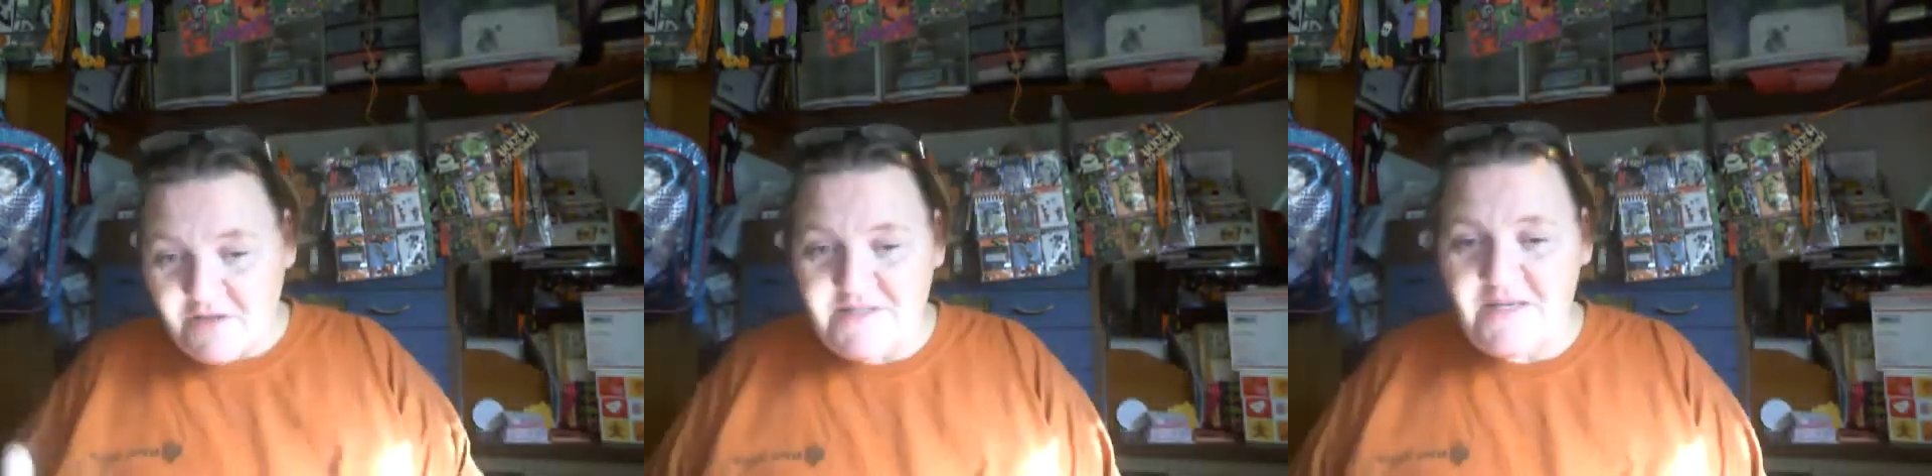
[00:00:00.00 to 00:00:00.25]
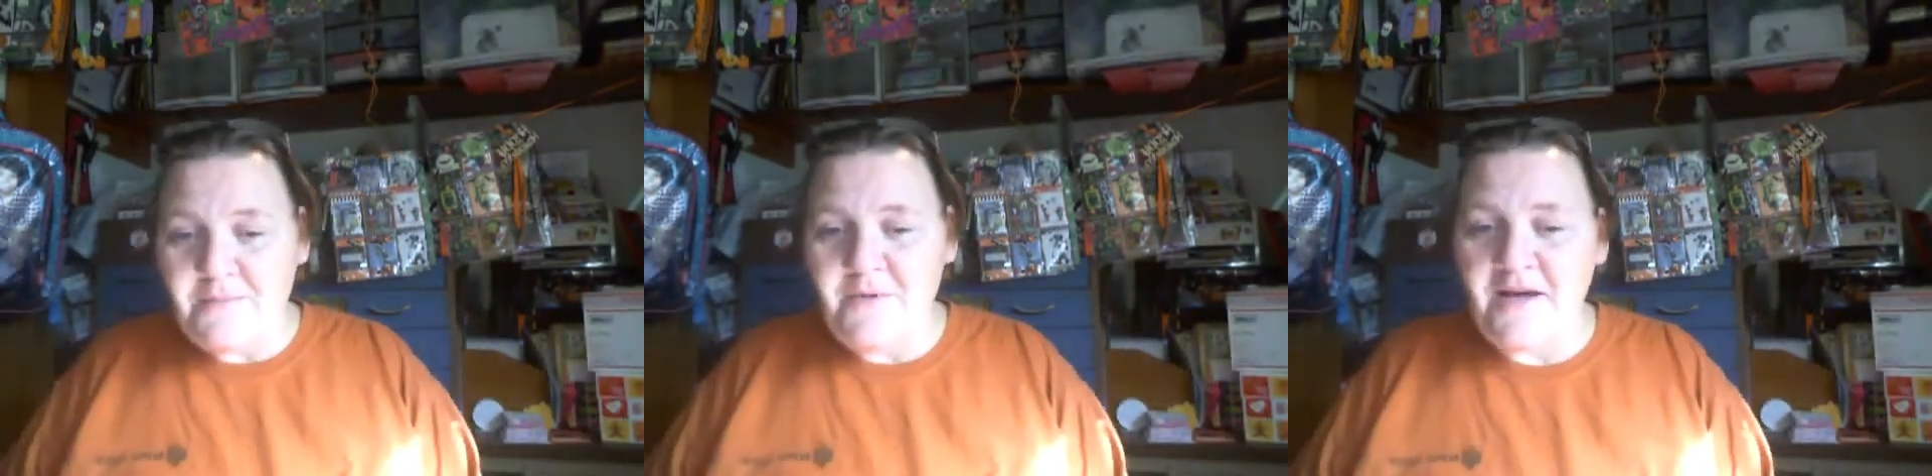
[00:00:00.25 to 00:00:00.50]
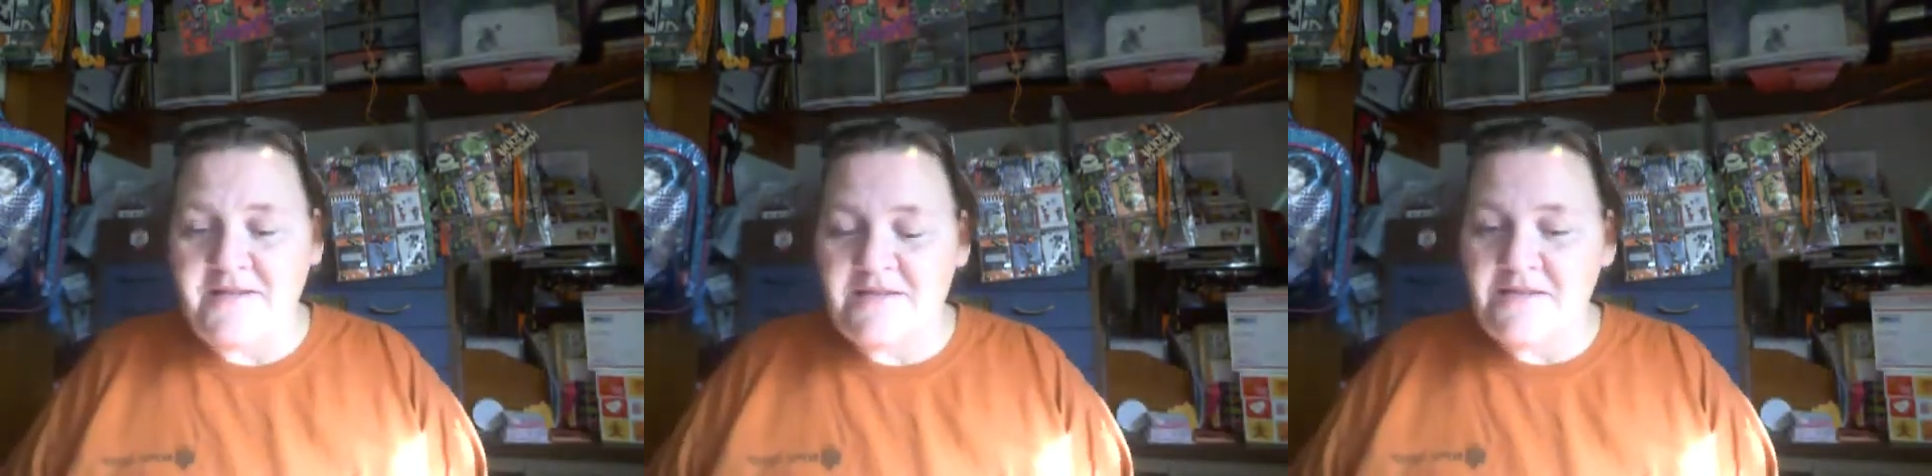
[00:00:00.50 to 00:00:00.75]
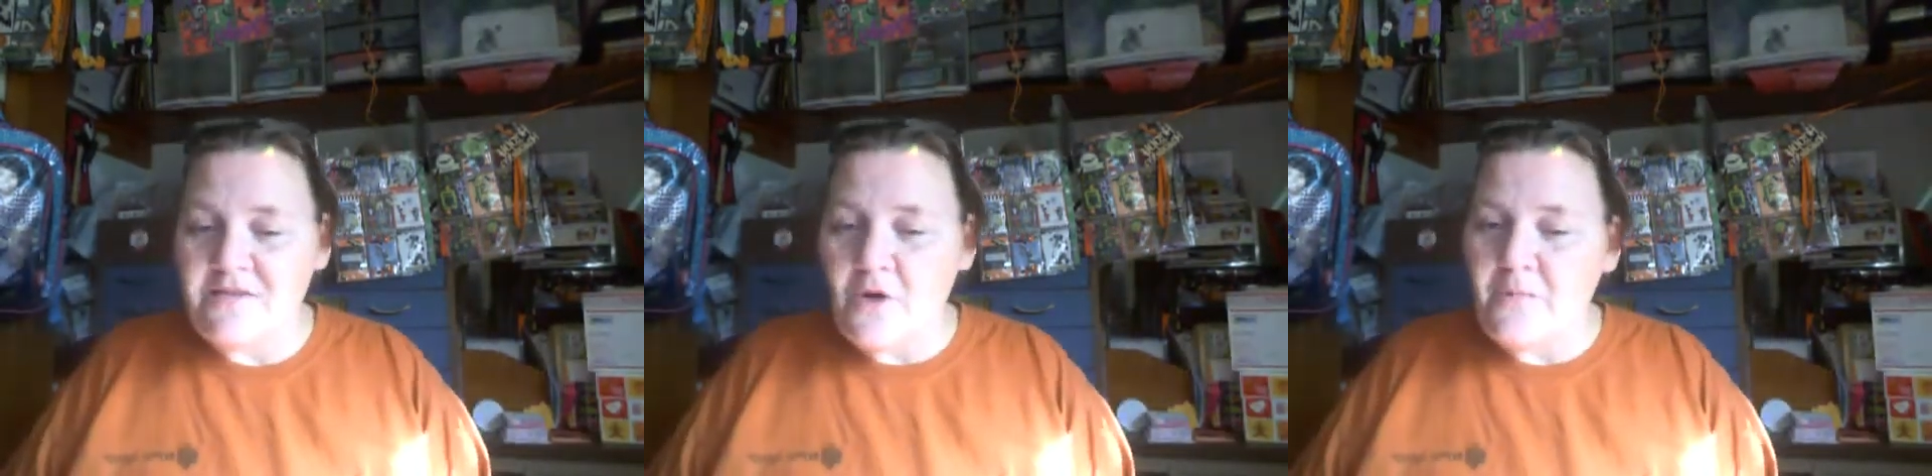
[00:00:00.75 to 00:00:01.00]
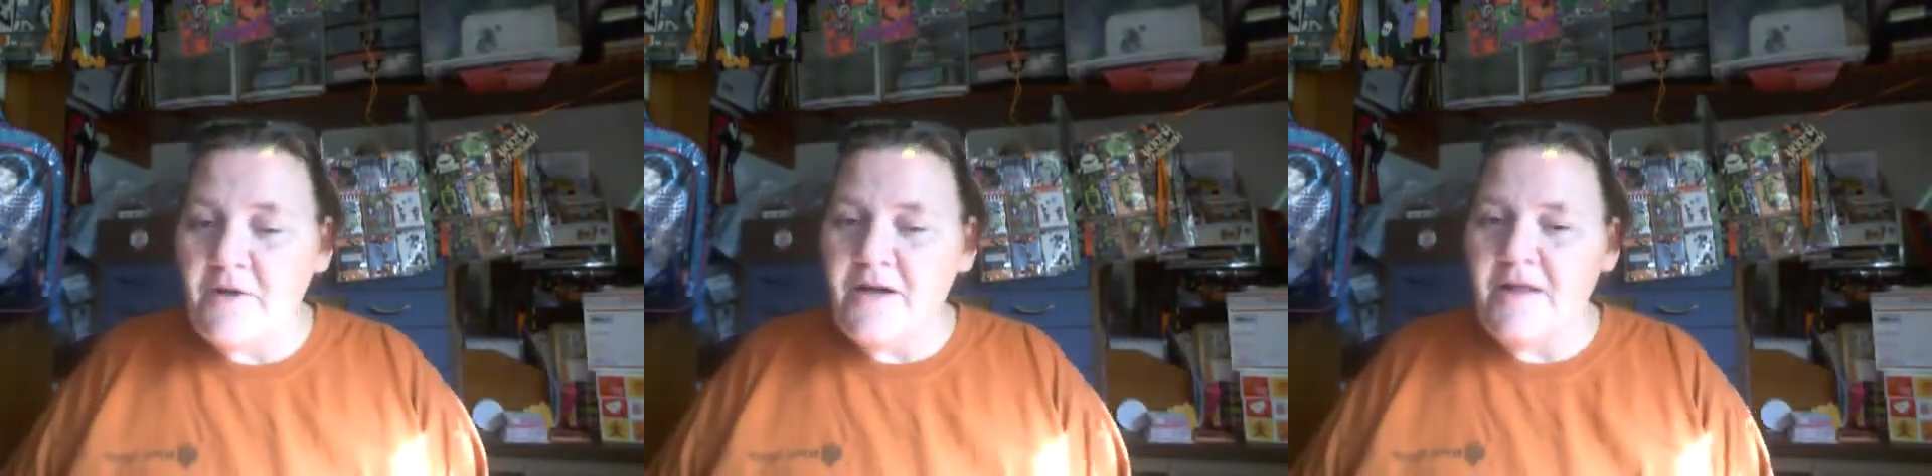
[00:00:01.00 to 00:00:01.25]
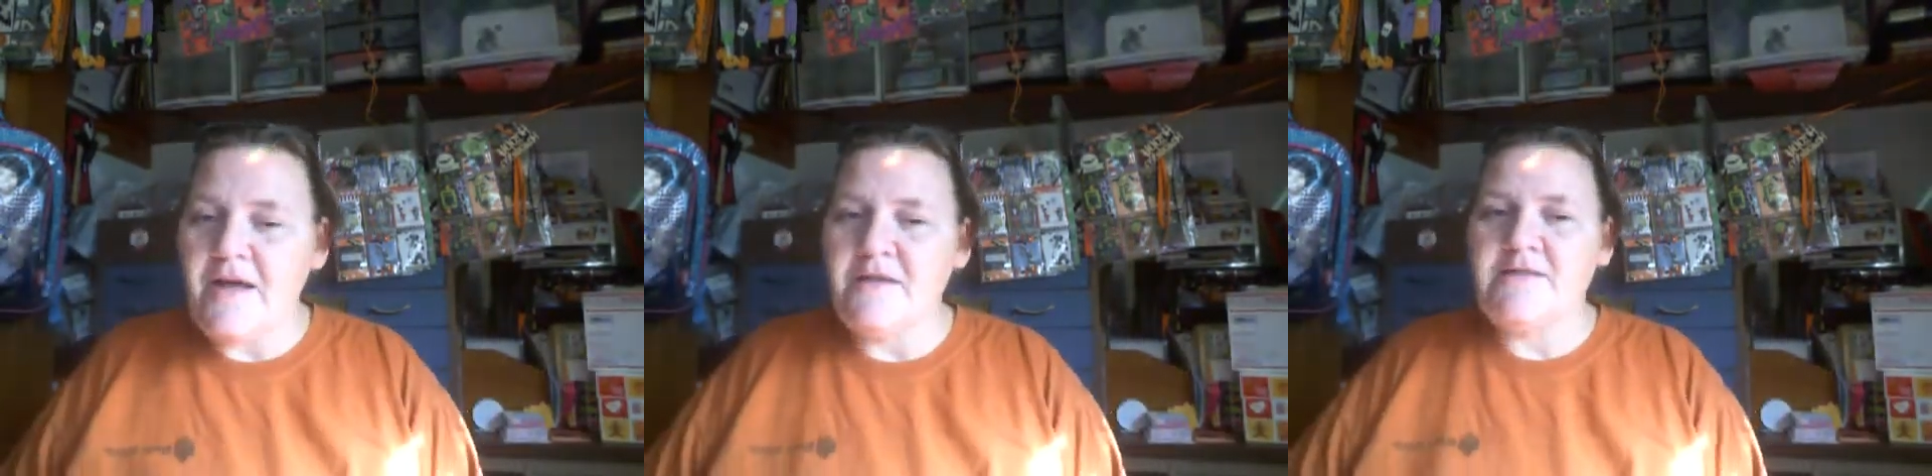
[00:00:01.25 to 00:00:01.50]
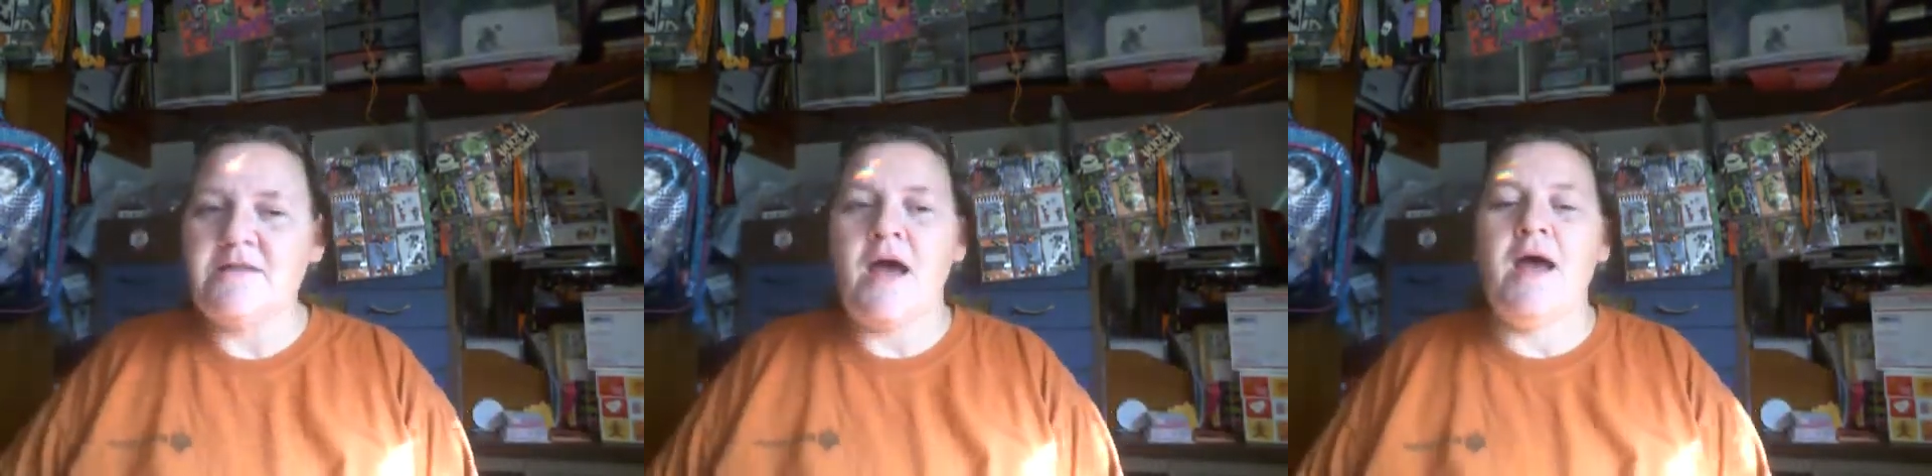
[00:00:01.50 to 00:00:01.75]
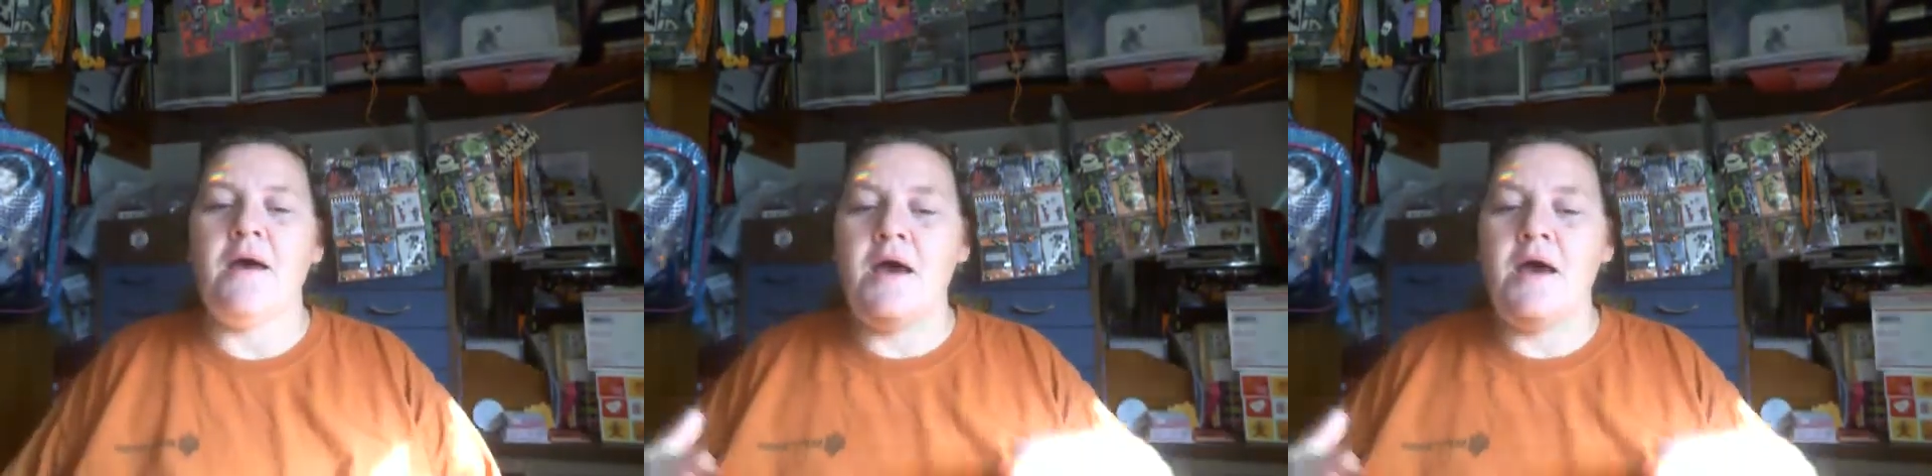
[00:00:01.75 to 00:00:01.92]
was in the process of opening this